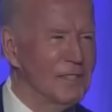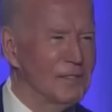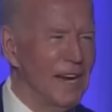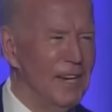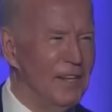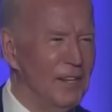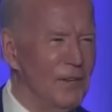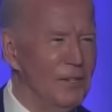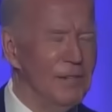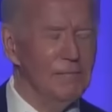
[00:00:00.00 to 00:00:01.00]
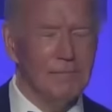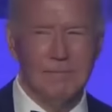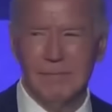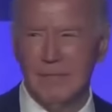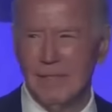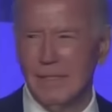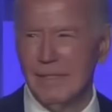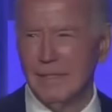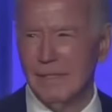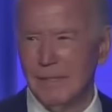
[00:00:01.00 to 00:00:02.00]
the State of the Union,
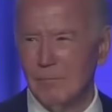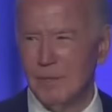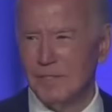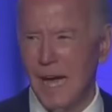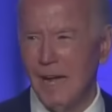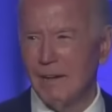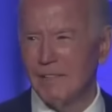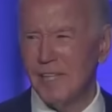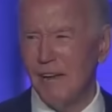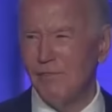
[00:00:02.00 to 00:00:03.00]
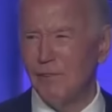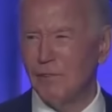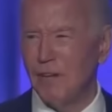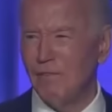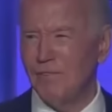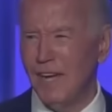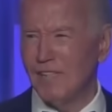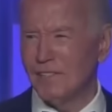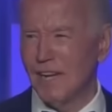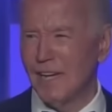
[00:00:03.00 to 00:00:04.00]
but Donald has had a few tough
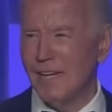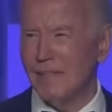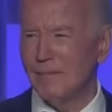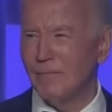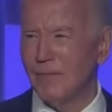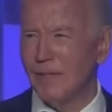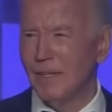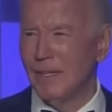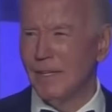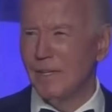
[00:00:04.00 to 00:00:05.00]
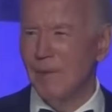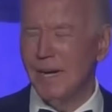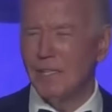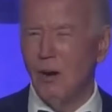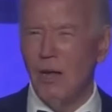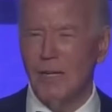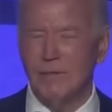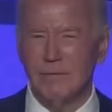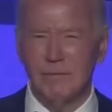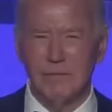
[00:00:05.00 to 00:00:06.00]
days lately. You might call
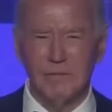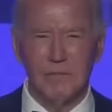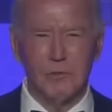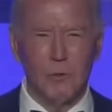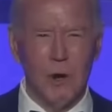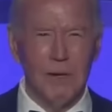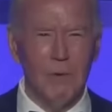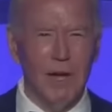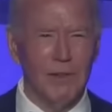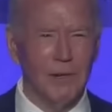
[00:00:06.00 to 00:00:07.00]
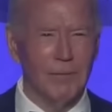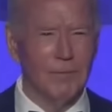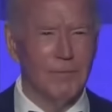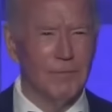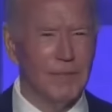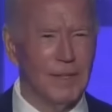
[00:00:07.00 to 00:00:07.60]
it stormy weather.